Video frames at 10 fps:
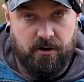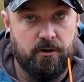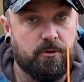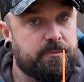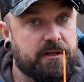
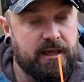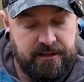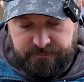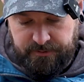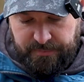all up the
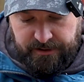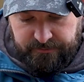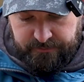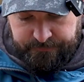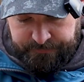length of the
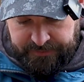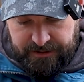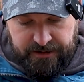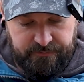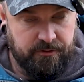belt.
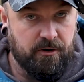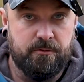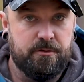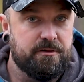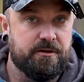You never
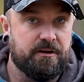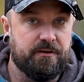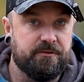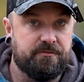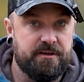know, you could
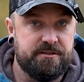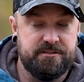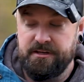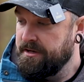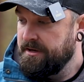have to
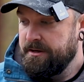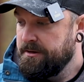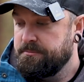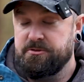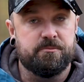fix
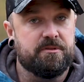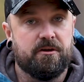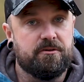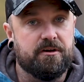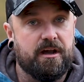something
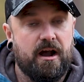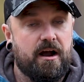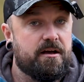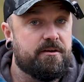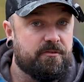on your
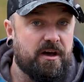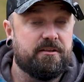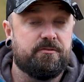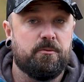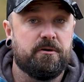car. In
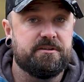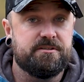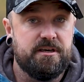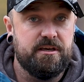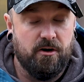fact, if you want to
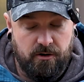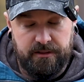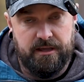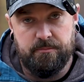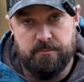see all
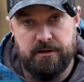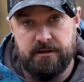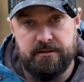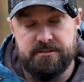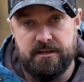the
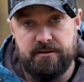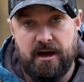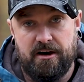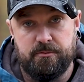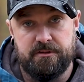capabilities that you
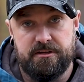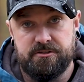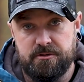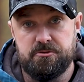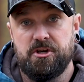have with these,
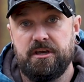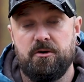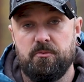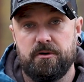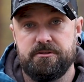go check
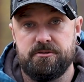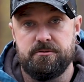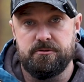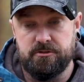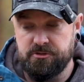out
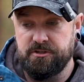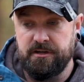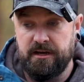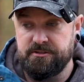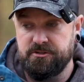Wazoo. And
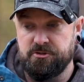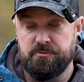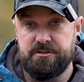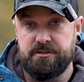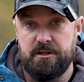Dustin has just
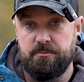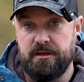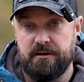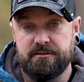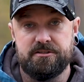recently
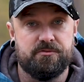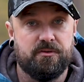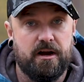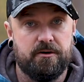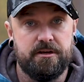been on a
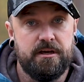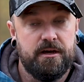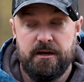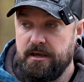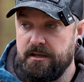safari
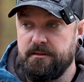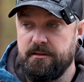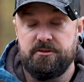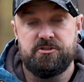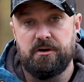in
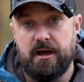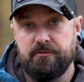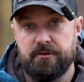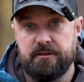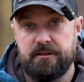South
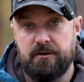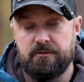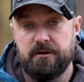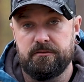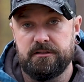Africa, down
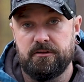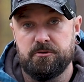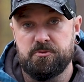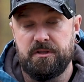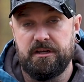around in
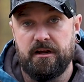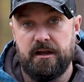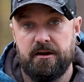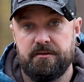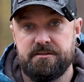those particular
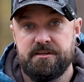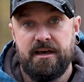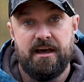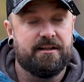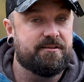areas,
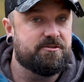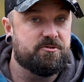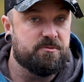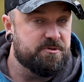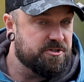and
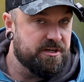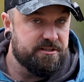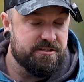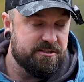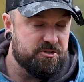the
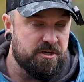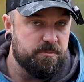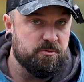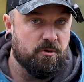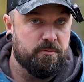machines and the
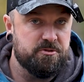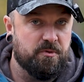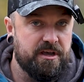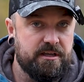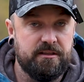Jeeps were always
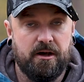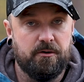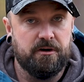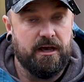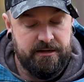breaking
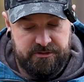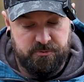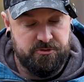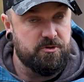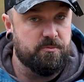down, and his
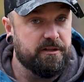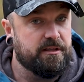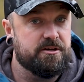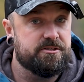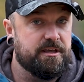Wazoo belt
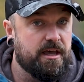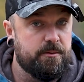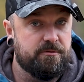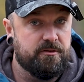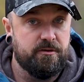actually
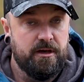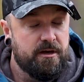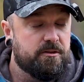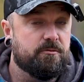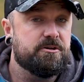came to
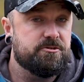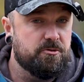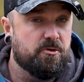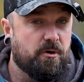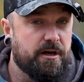the
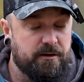rescue quite